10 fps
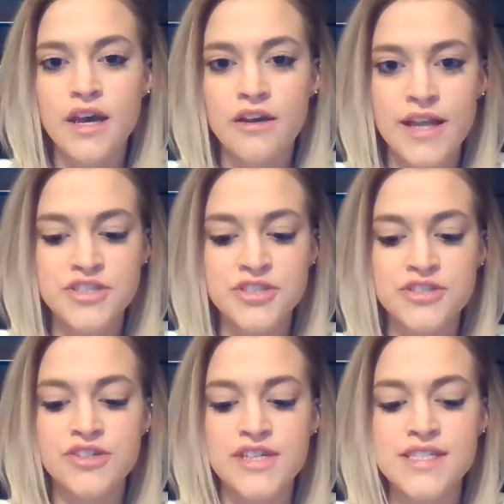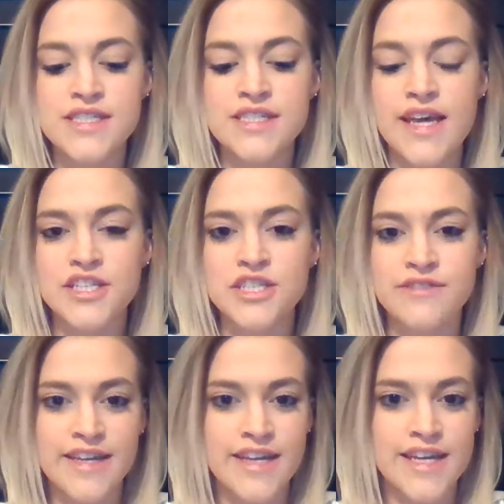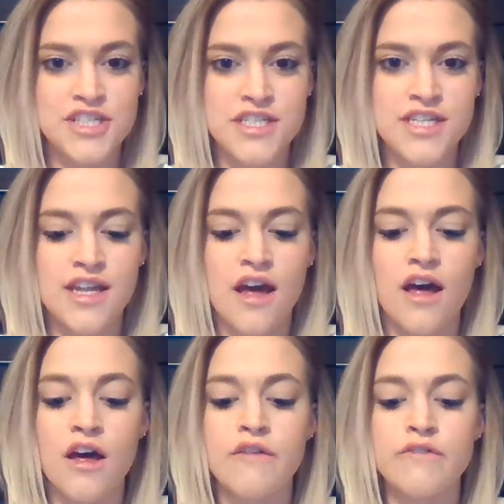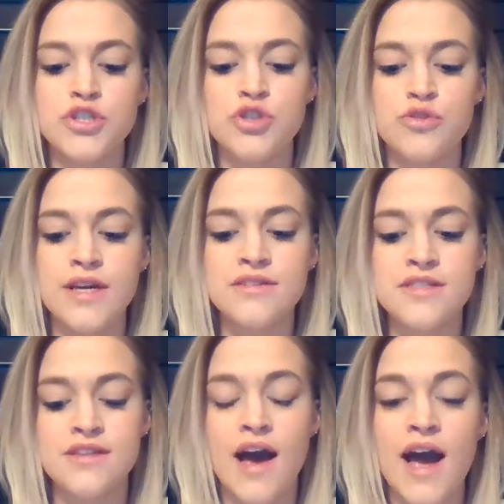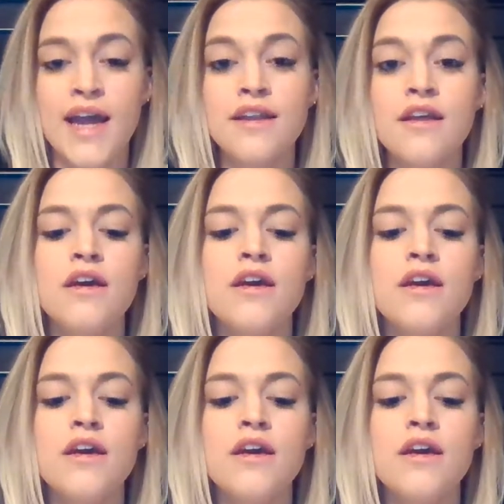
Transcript: Electrical Installation Regulation of 2009